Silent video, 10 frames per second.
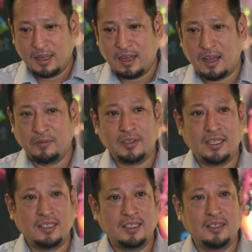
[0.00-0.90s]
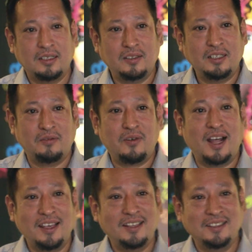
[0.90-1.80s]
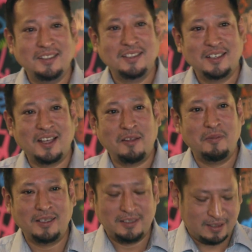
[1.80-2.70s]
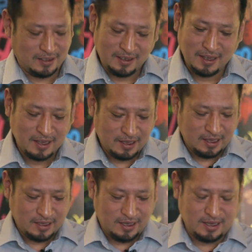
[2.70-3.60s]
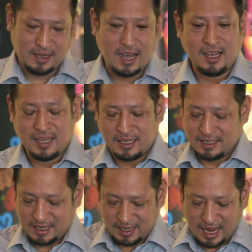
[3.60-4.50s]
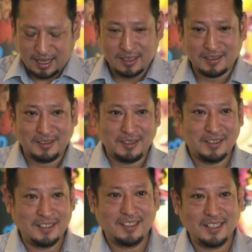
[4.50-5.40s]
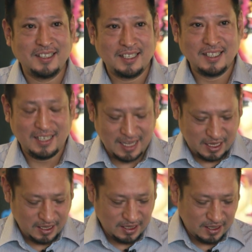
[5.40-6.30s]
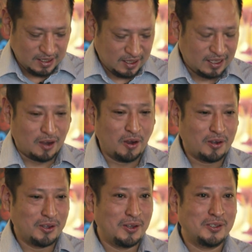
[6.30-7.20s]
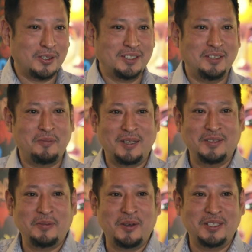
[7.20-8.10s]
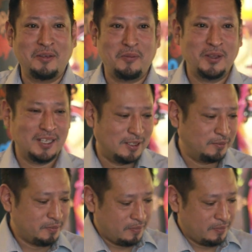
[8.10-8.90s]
After that, the frying, and yeah, I like it. Yeah, the horse also is impressive because they put a